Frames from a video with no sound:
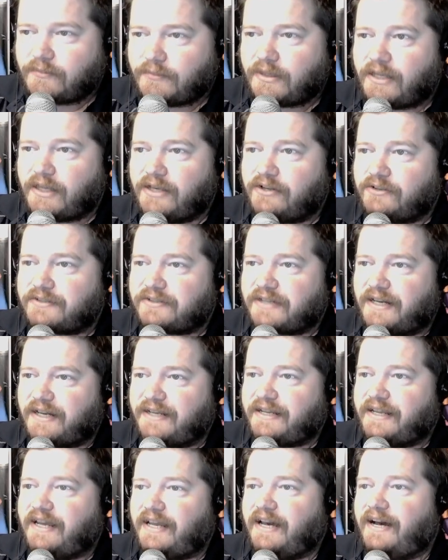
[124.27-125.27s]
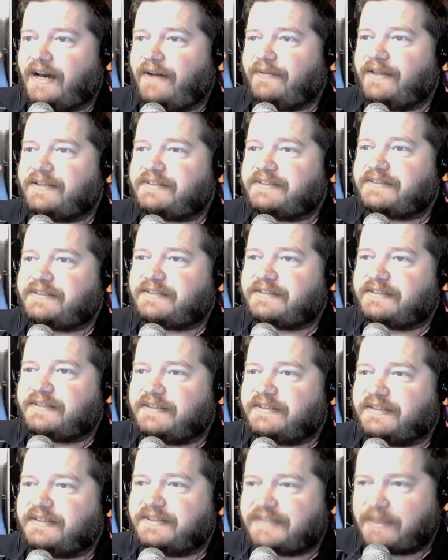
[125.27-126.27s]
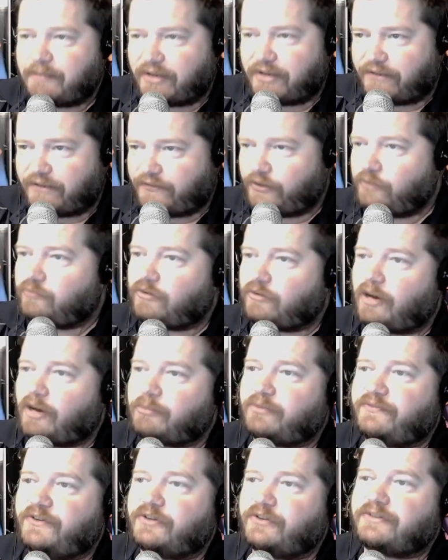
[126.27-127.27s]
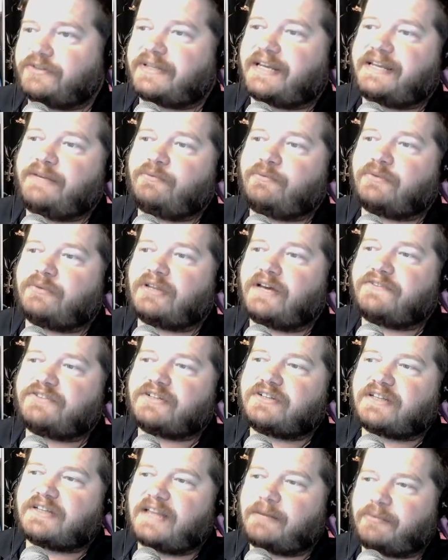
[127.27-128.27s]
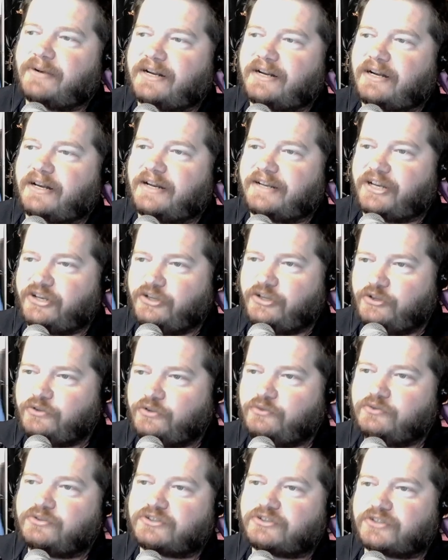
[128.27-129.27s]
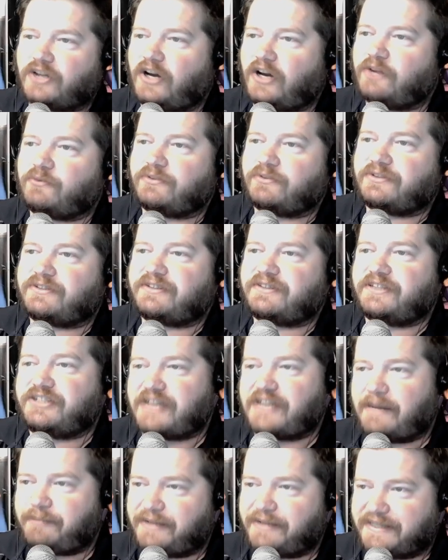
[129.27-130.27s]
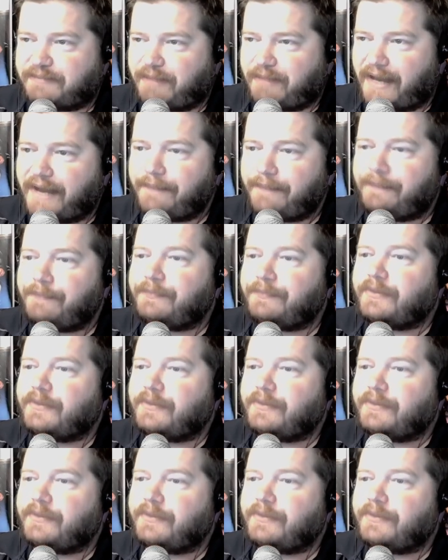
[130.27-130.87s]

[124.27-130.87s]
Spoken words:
It goes on. In the same interview, Rob revealed that he would love to collaborate on a new song with the Japanese band.